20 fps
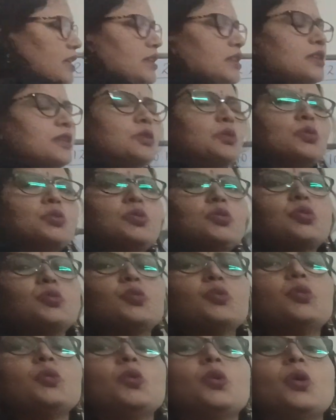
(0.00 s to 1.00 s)
the
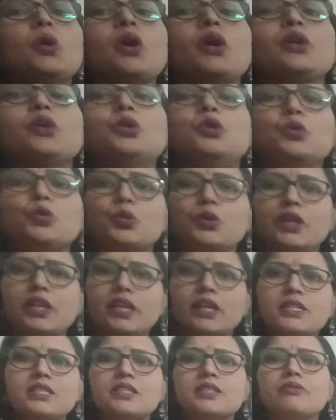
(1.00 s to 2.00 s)
two
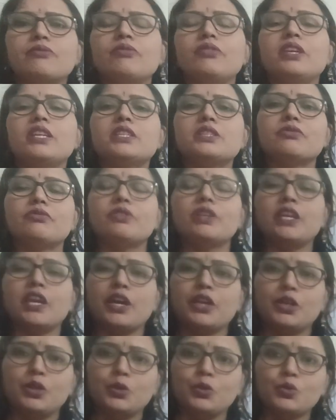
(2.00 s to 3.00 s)
units which we
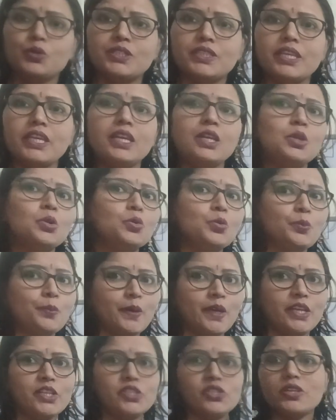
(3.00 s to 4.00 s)
are using to
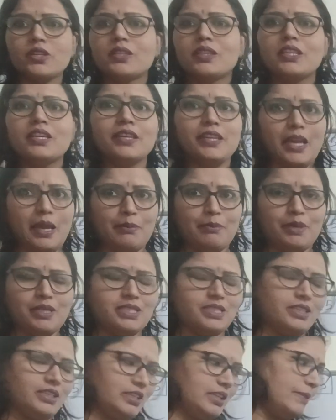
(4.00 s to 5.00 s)
measure the
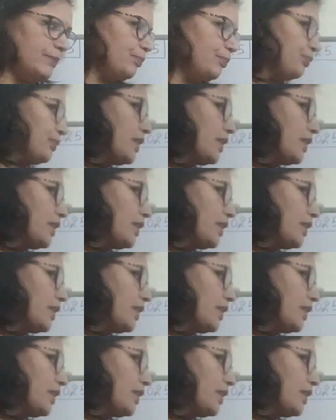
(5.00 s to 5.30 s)
capacity.